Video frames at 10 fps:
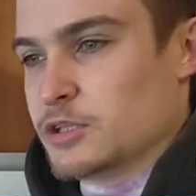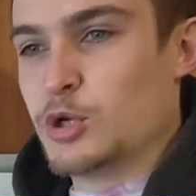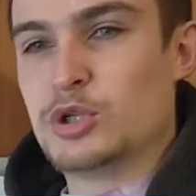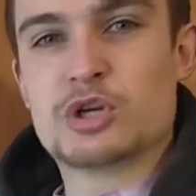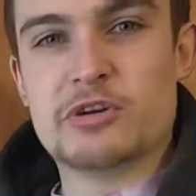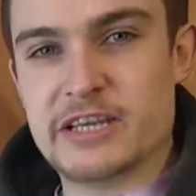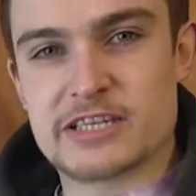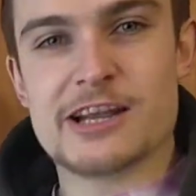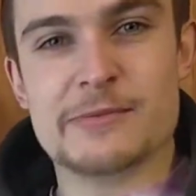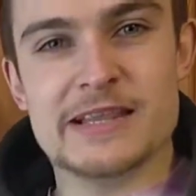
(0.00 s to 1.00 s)
two
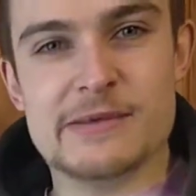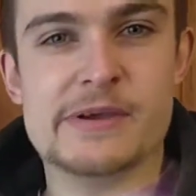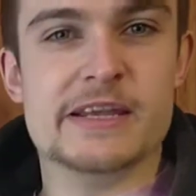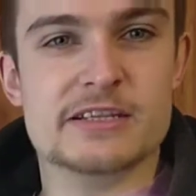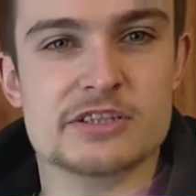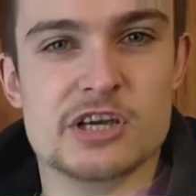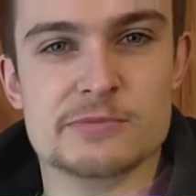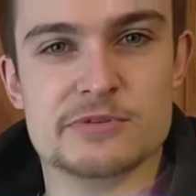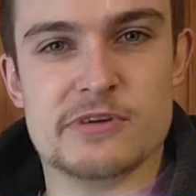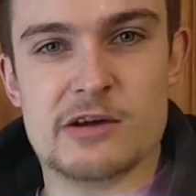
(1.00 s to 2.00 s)
degrees going to be limited in
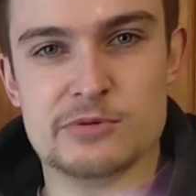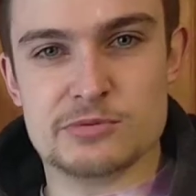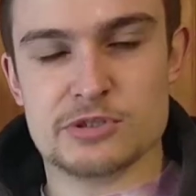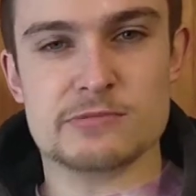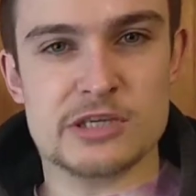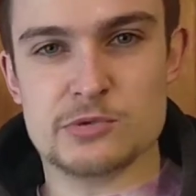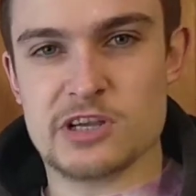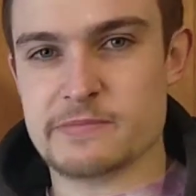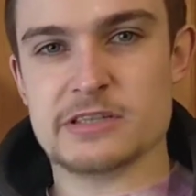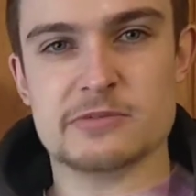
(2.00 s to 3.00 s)
terms of how much muscle mass we're
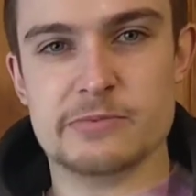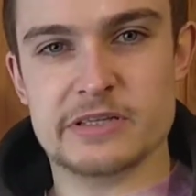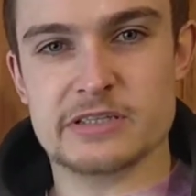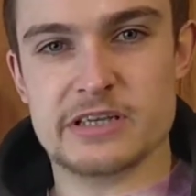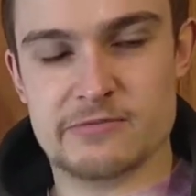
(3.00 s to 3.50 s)
going to be able to build.